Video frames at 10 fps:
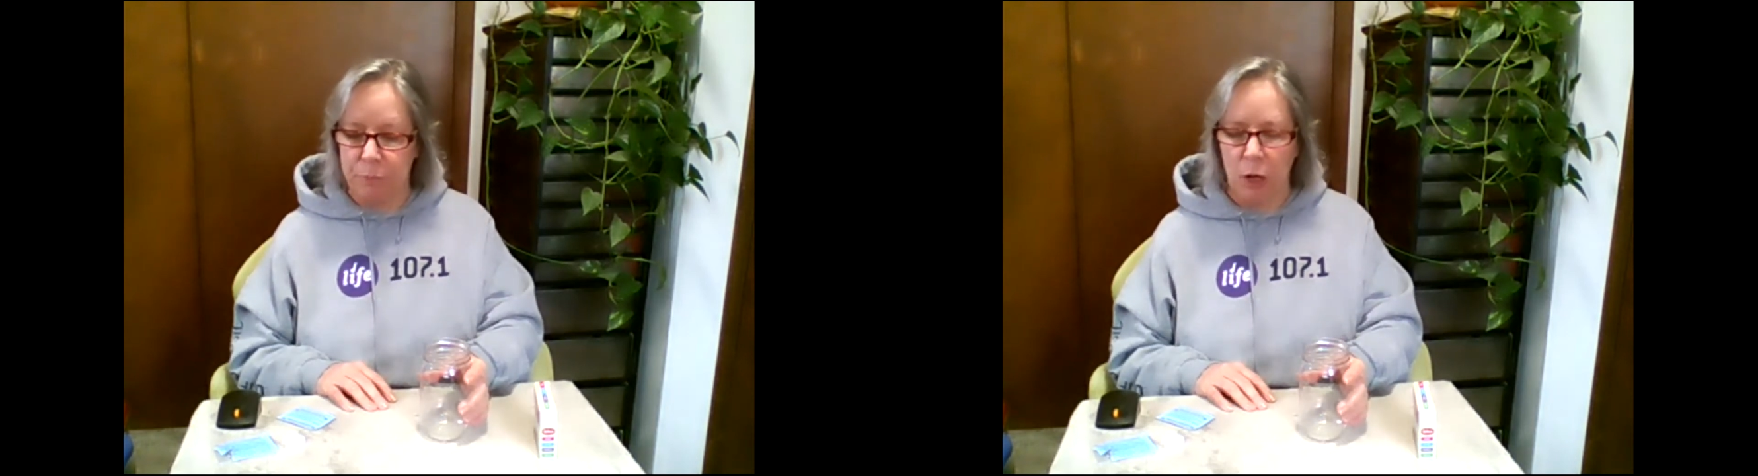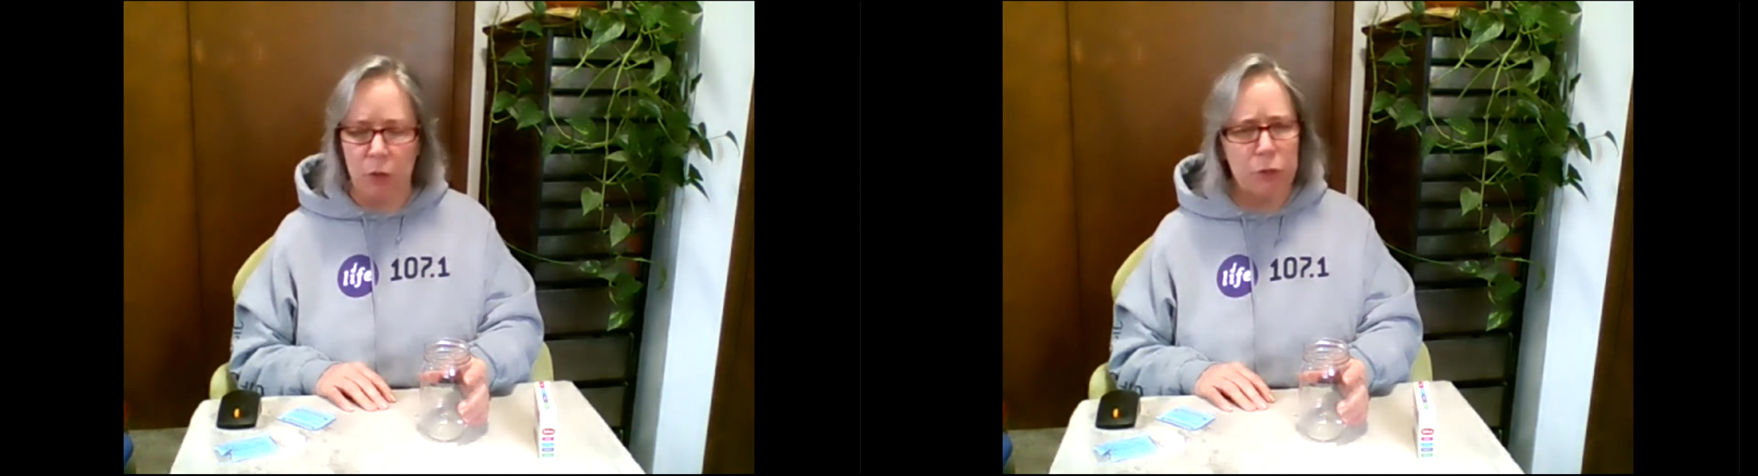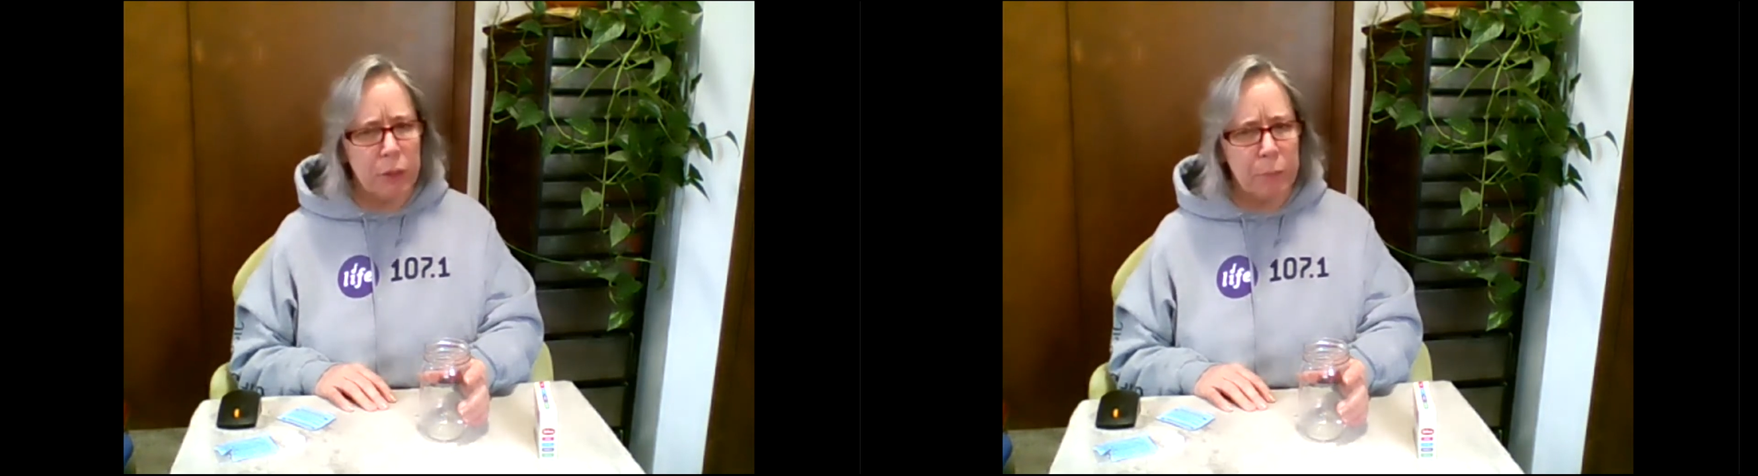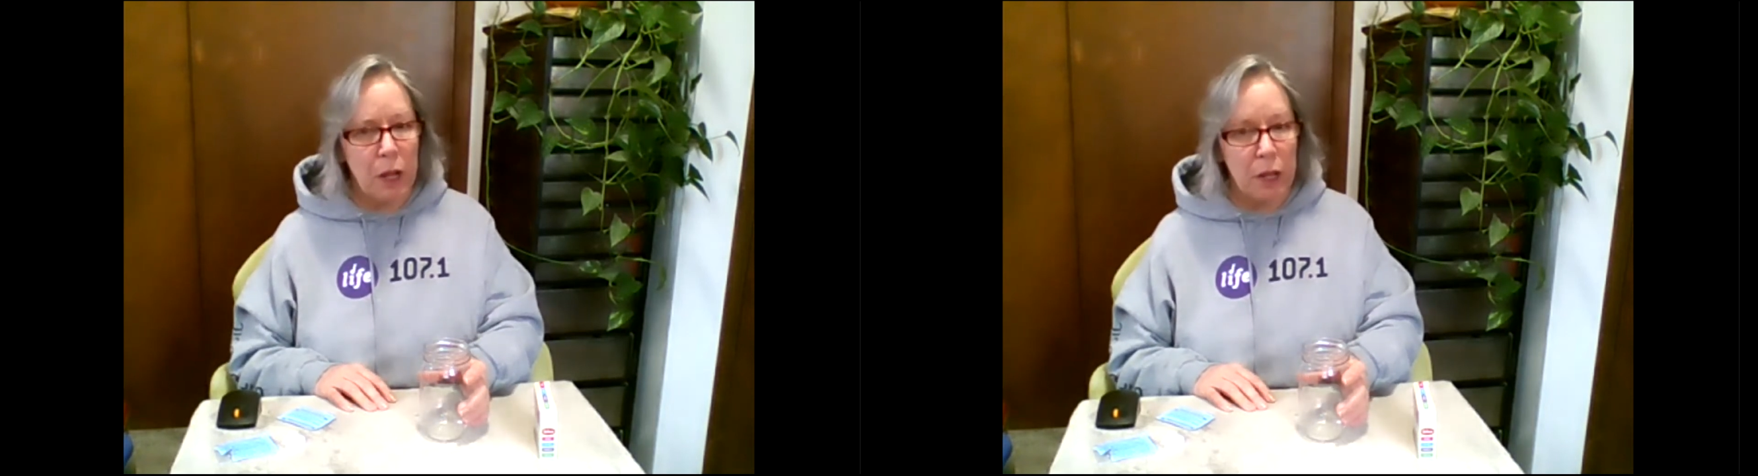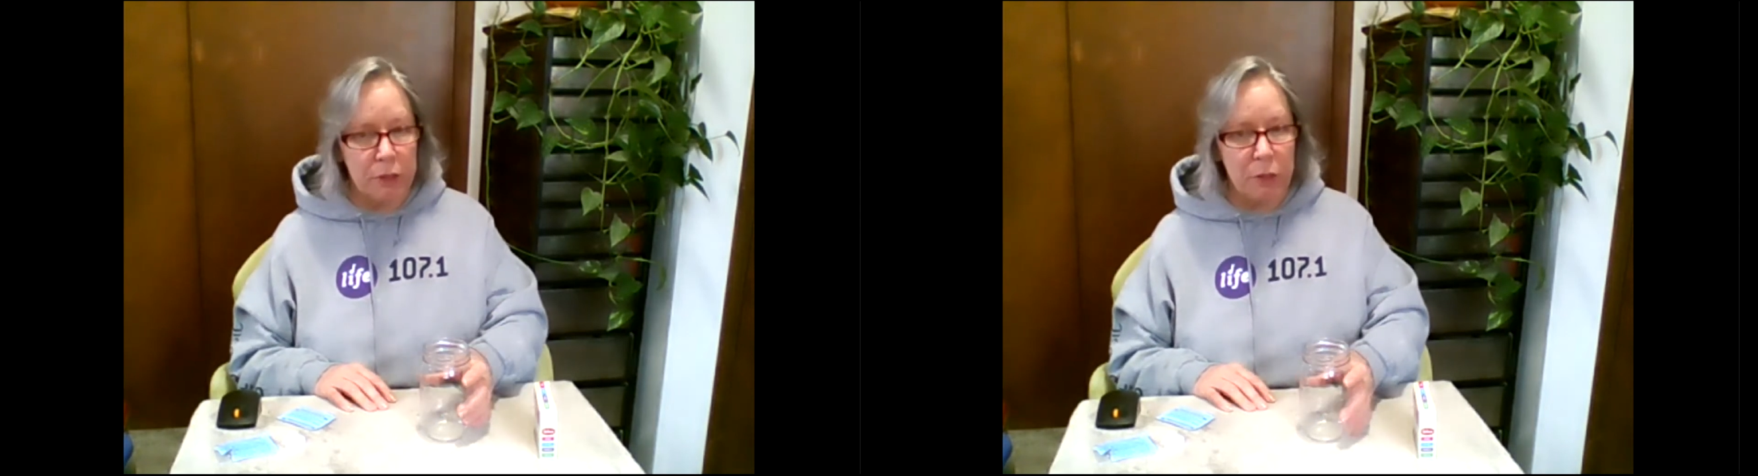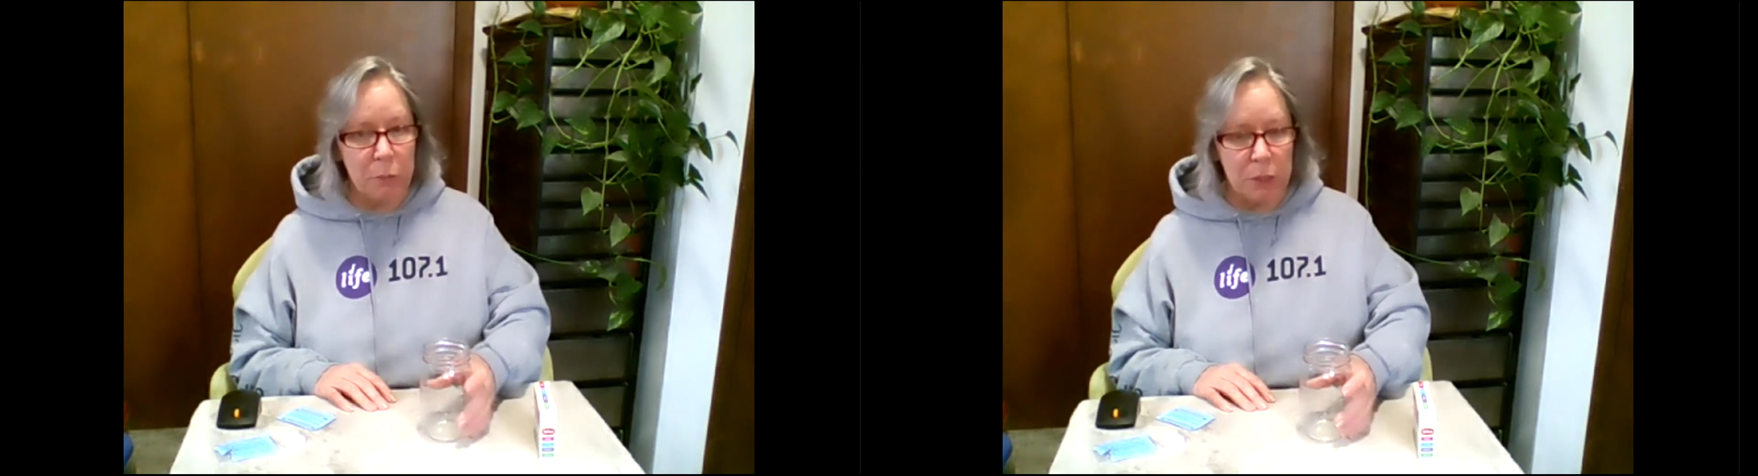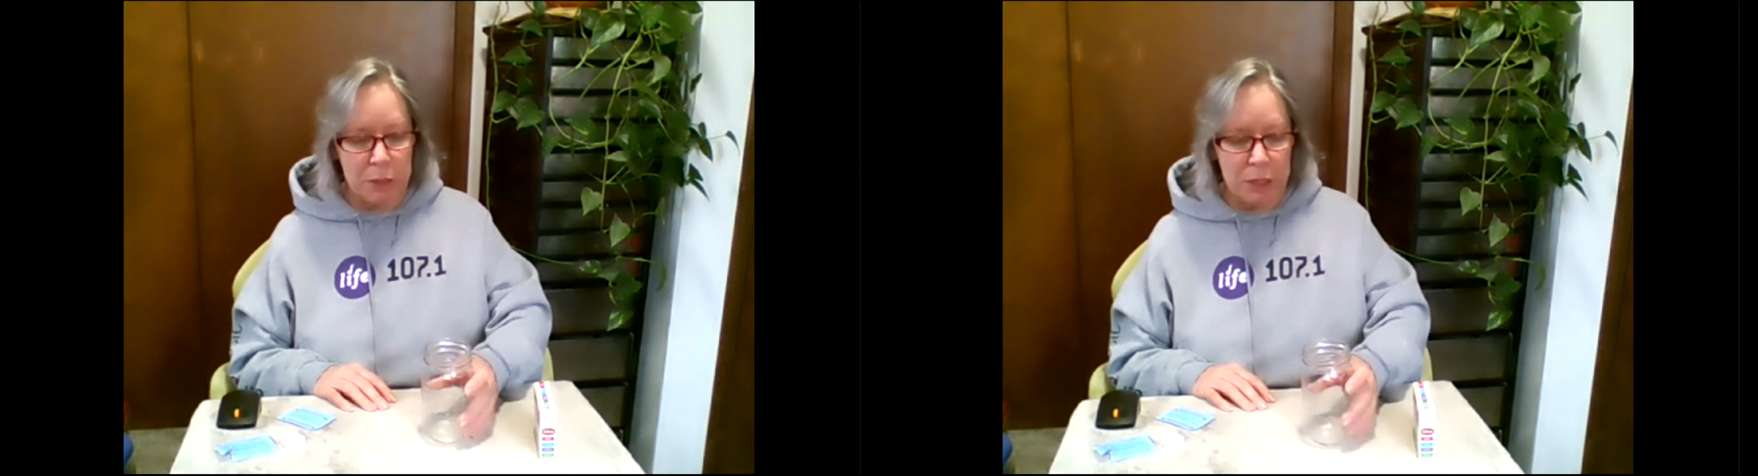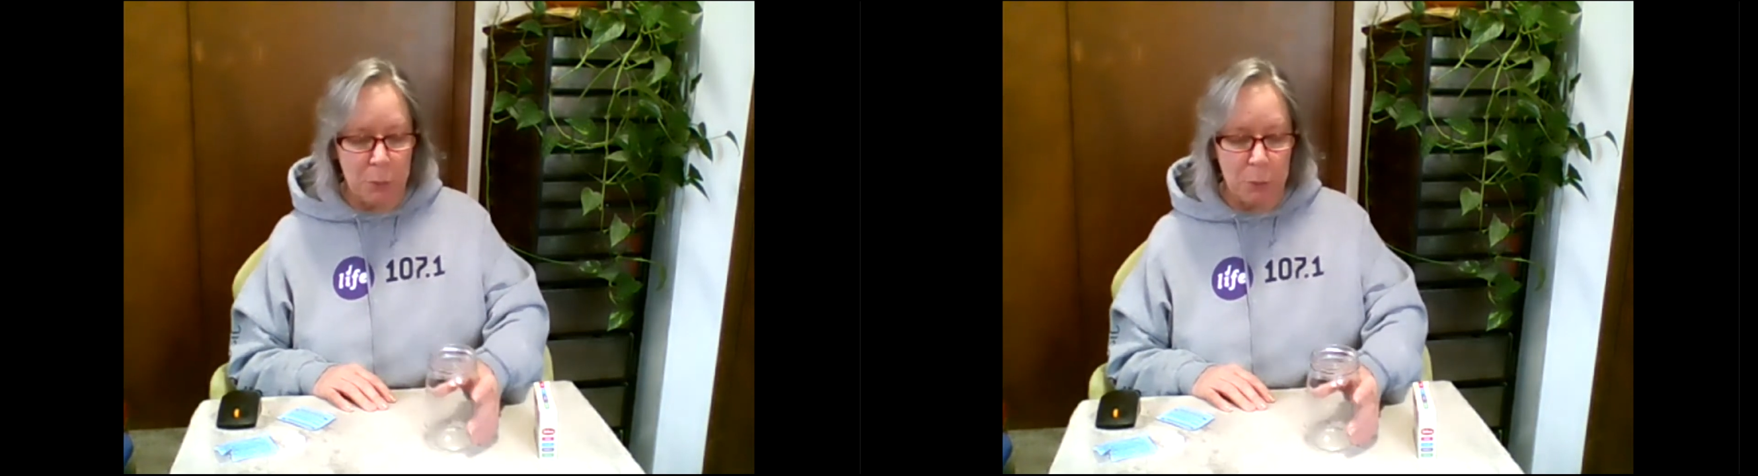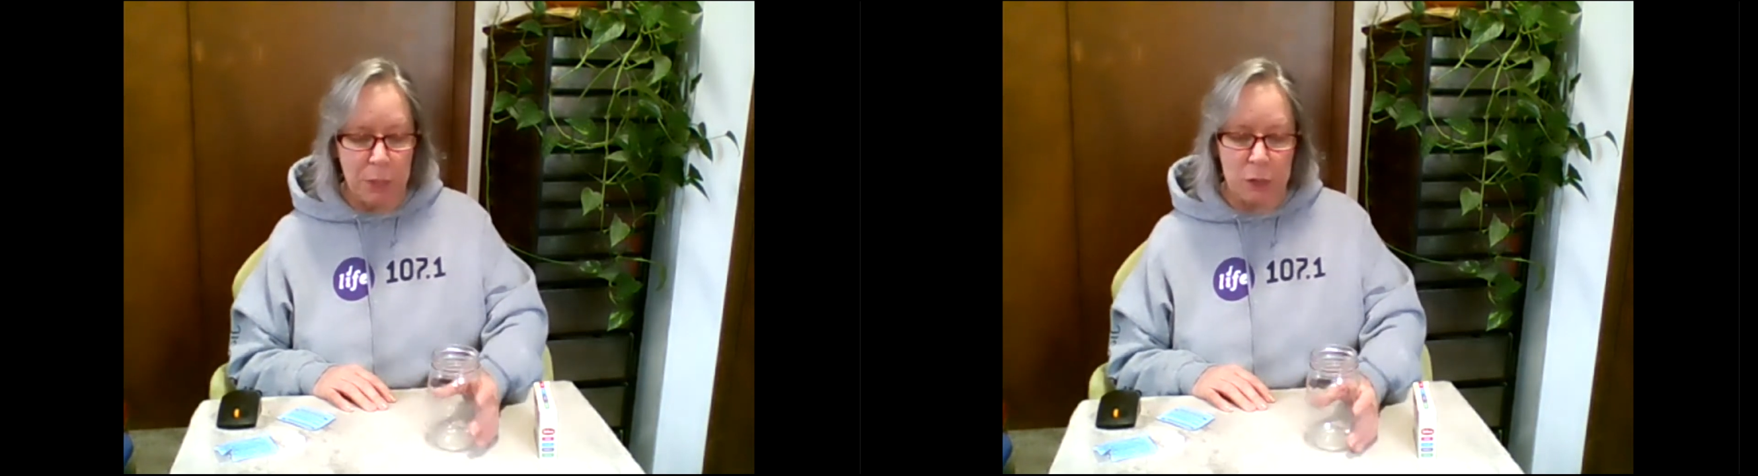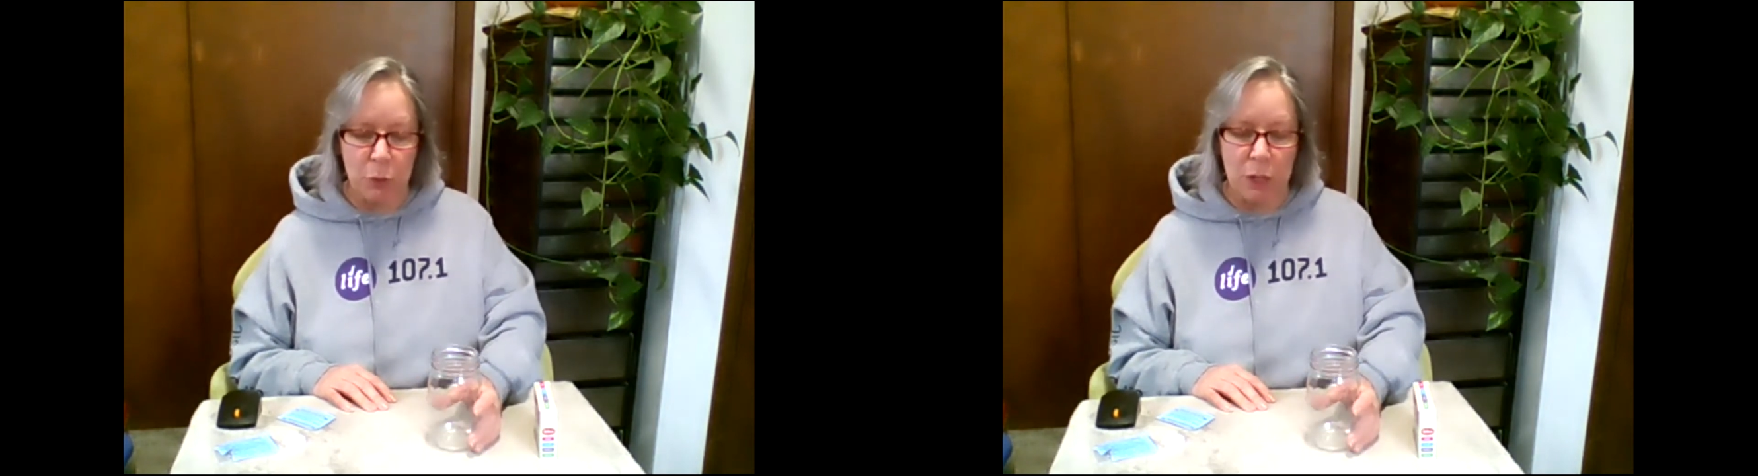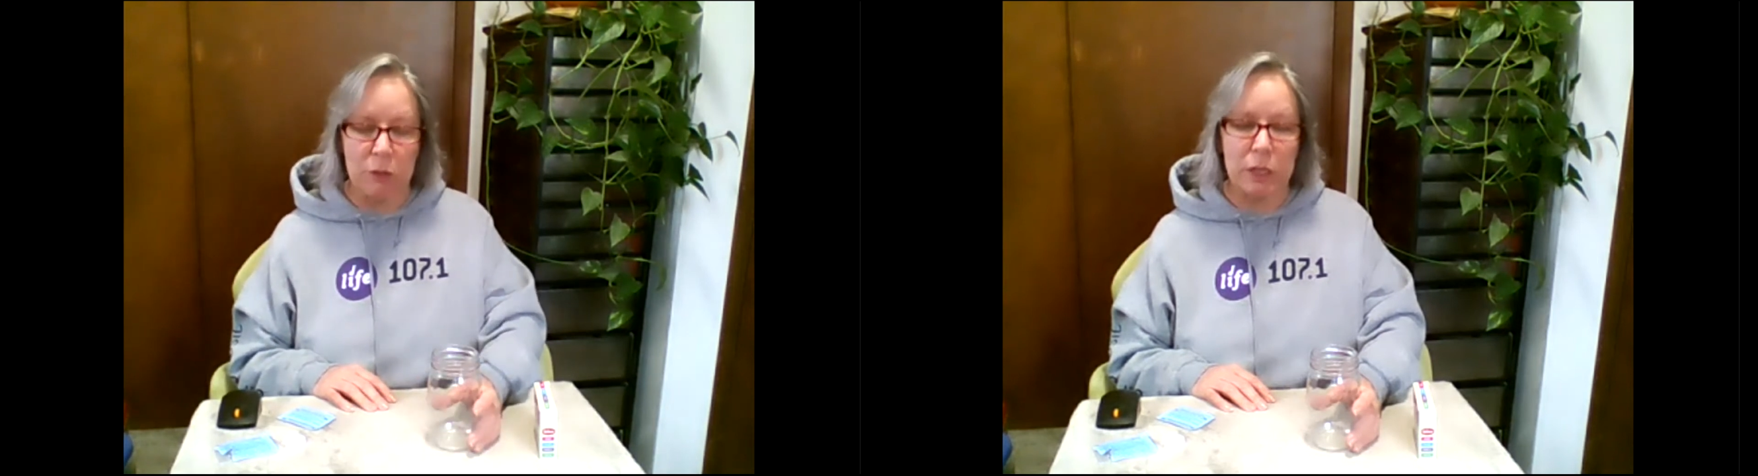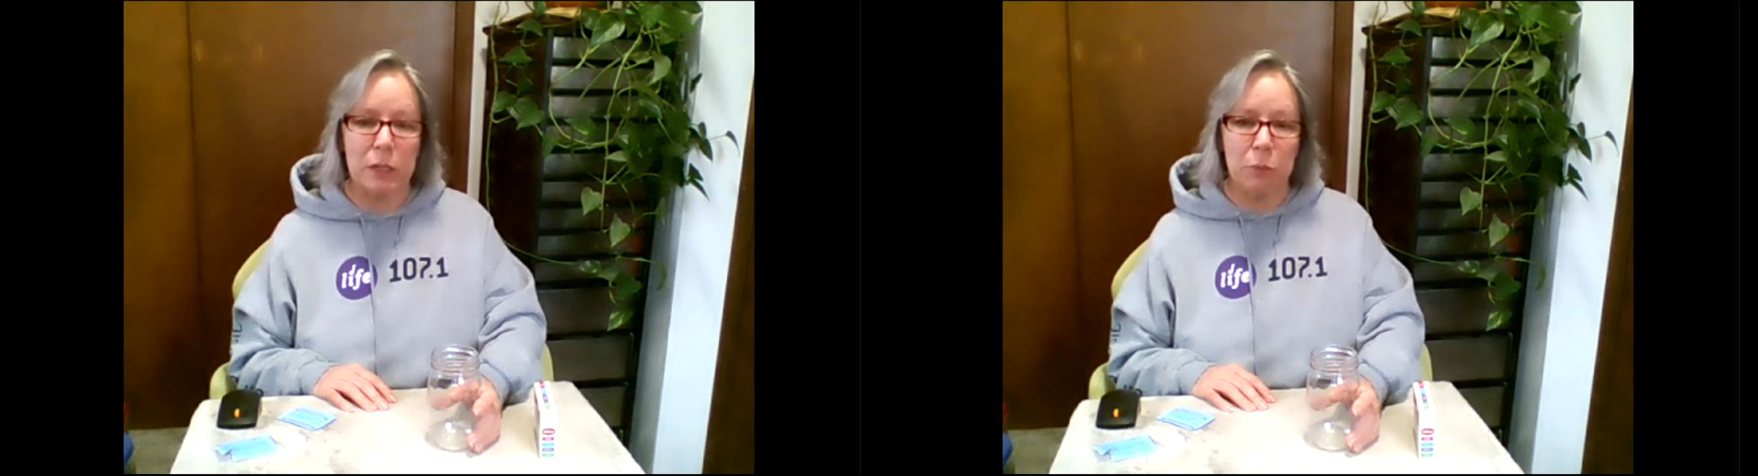although I think they might be coming back around again.